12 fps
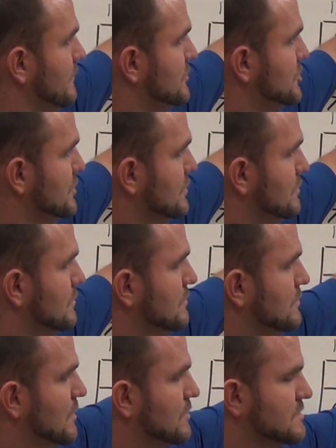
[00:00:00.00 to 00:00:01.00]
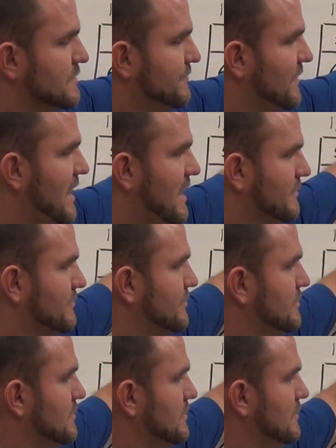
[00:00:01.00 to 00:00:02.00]
2 goes to
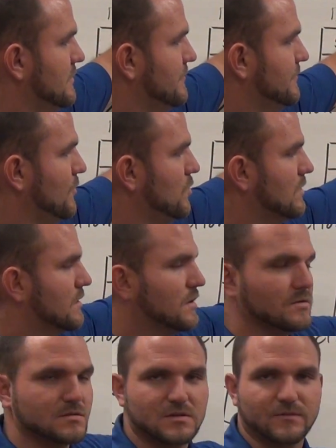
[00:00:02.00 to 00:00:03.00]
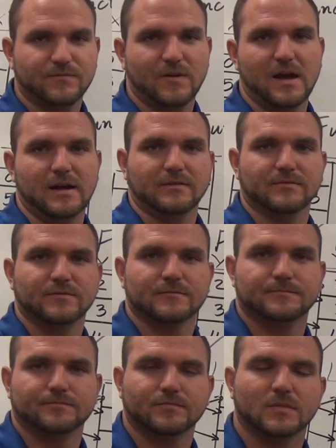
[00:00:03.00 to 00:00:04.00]
5, 4 goes to 5.
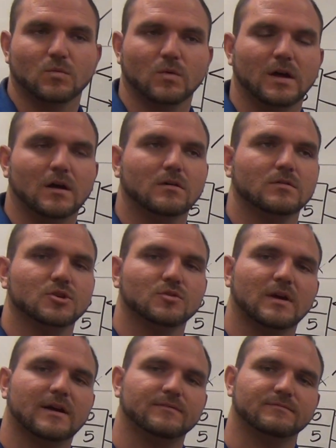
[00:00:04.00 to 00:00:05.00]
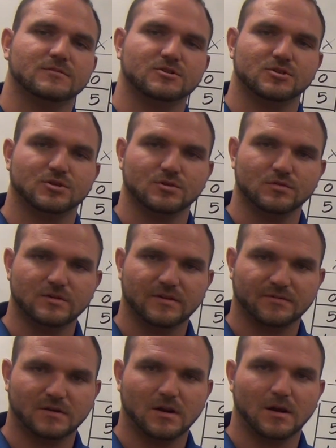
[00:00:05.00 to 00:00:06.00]
Well, you have 2
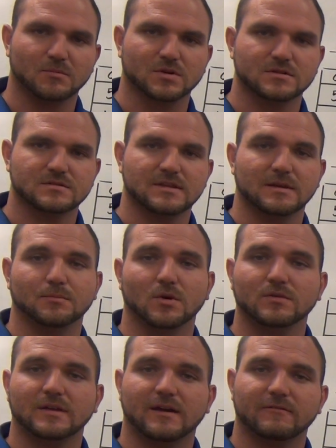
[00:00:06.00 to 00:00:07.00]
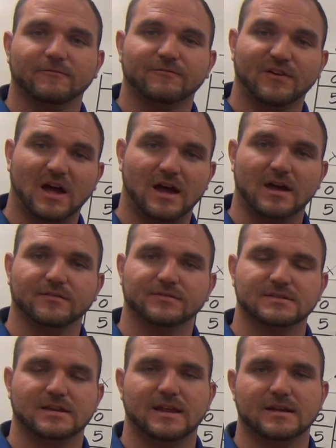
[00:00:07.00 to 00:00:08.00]
different numbers that both have 5
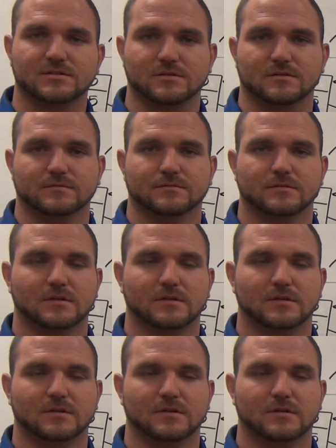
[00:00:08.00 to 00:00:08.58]
as an answer.